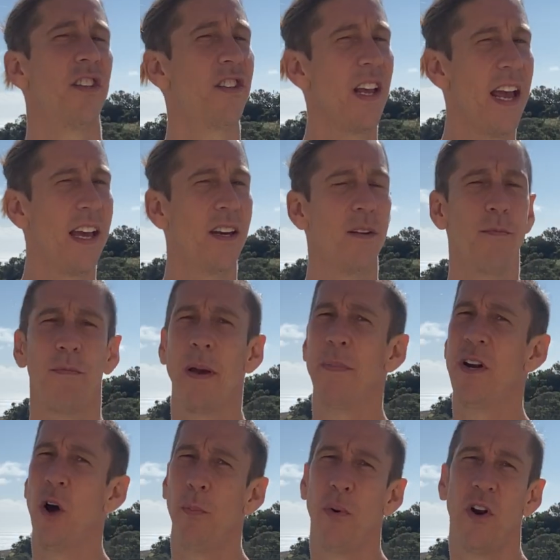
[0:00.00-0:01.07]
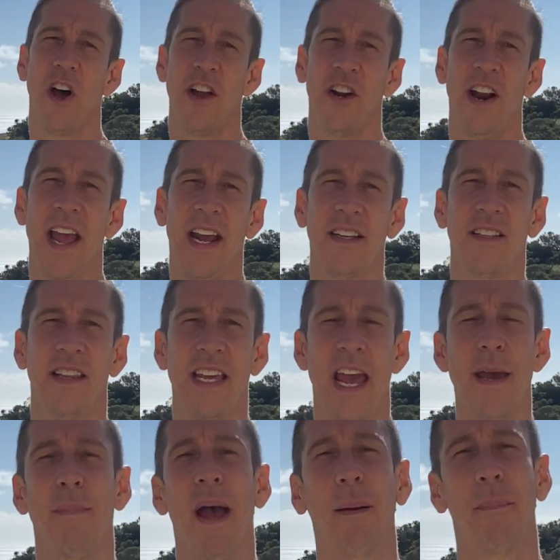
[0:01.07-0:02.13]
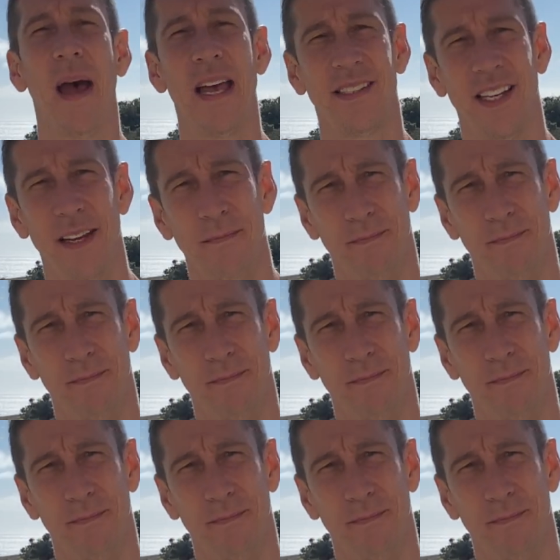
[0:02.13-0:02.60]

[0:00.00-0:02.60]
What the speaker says: saying, maybe don't put all your eggs in the ABEC basket.